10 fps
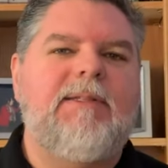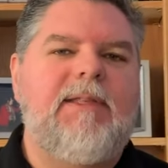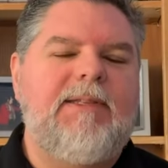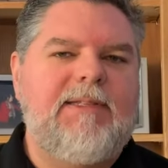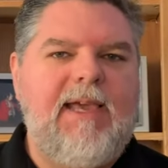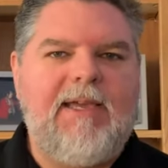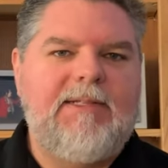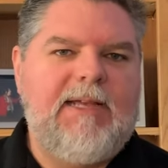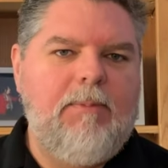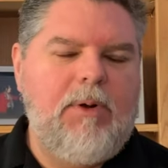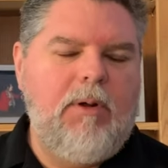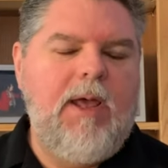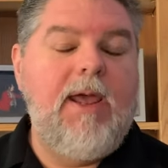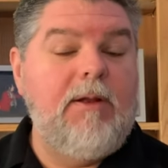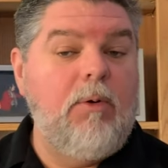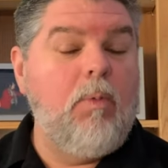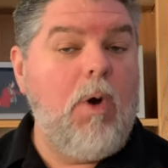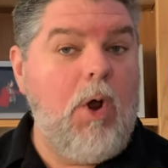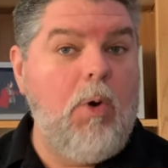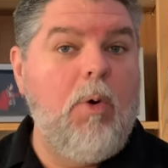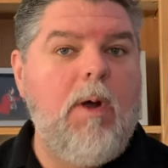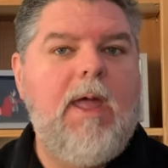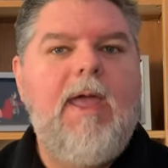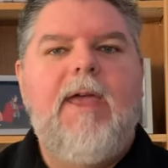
the second time in a row